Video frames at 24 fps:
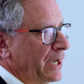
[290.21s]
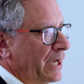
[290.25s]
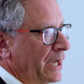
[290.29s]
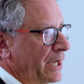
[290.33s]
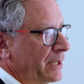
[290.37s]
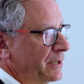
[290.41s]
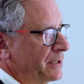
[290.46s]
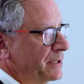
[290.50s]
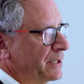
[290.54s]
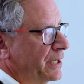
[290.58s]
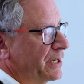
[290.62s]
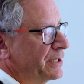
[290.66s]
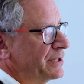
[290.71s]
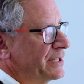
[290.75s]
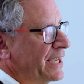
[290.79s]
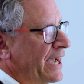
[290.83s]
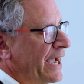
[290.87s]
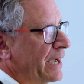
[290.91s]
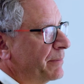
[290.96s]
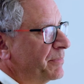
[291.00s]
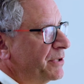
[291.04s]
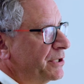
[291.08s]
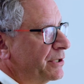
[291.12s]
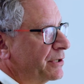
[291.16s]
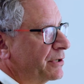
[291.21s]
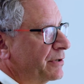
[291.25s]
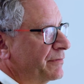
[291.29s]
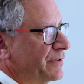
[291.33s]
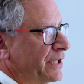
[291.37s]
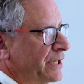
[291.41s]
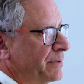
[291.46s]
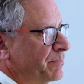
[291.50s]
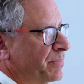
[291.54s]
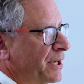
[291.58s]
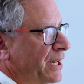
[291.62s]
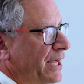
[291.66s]
and diameter of the
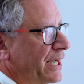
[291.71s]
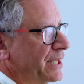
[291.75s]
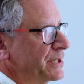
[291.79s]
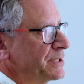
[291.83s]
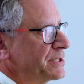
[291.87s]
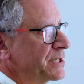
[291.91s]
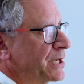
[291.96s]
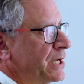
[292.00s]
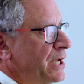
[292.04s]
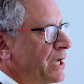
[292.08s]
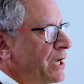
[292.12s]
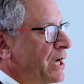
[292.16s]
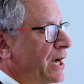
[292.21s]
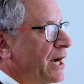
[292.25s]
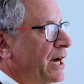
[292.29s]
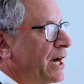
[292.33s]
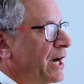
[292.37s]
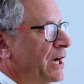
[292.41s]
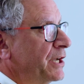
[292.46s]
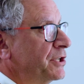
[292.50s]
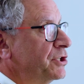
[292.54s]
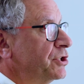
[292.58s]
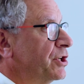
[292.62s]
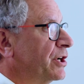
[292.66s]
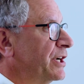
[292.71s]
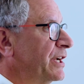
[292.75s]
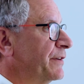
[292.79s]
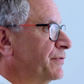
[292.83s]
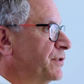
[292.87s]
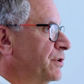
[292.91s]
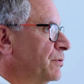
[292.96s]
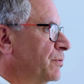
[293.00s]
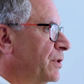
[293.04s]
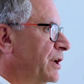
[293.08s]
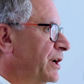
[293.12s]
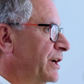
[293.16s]
implant. You don't have
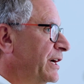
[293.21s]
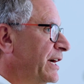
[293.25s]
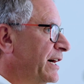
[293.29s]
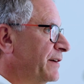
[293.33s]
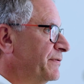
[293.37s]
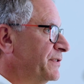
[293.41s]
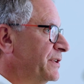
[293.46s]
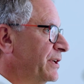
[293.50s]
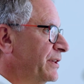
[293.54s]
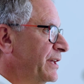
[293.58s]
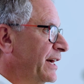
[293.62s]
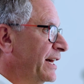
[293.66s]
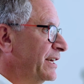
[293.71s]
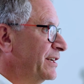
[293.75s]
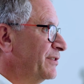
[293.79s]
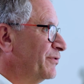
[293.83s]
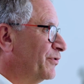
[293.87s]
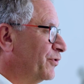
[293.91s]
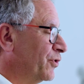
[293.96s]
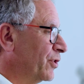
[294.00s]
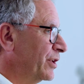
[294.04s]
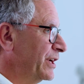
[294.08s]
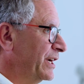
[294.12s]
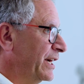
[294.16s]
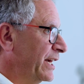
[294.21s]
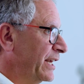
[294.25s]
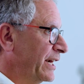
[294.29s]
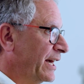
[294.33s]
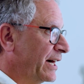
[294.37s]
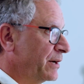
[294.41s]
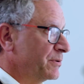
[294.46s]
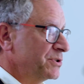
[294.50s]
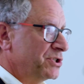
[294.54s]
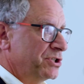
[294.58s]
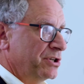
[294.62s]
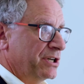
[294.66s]
to worry after that. In 48
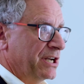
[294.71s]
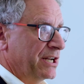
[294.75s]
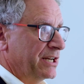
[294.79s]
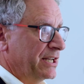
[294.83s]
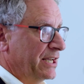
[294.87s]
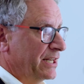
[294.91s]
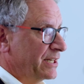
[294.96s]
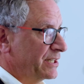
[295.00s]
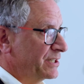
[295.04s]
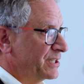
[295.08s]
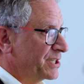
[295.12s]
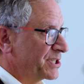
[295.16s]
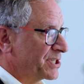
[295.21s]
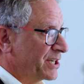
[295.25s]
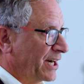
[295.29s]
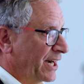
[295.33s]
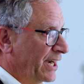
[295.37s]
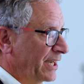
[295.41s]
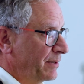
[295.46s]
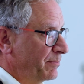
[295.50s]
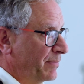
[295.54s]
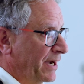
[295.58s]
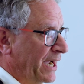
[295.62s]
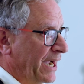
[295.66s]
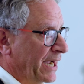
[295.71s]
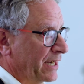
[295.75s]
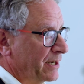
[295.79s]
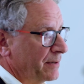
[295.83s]
hours, you can get a design back.